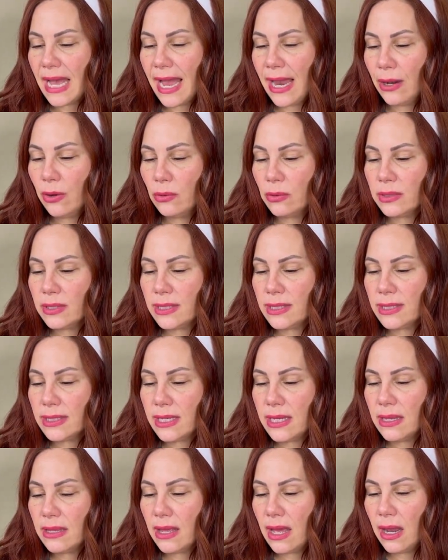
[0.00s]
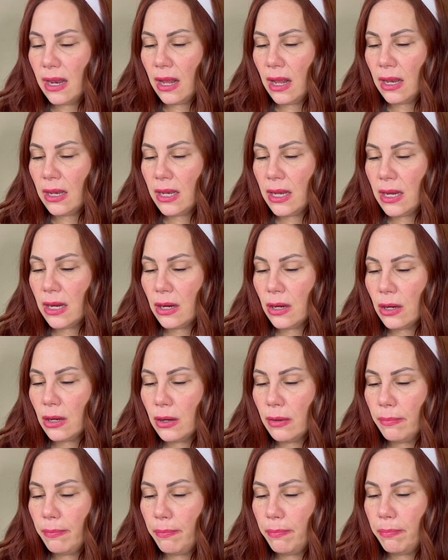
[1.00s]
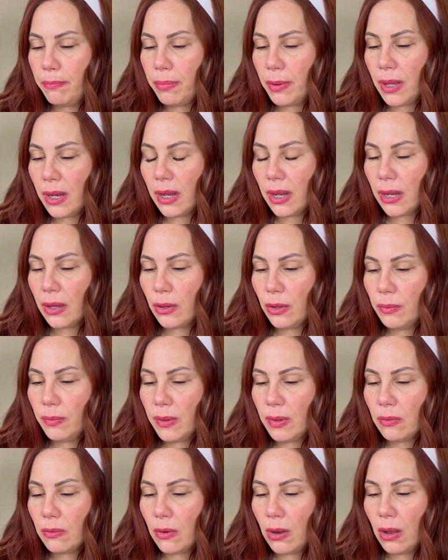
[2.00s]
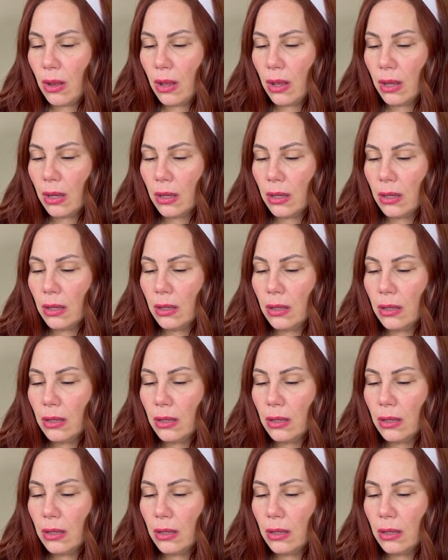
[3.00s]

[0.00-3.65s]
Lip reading: I don't see that on here, but I could be wrong.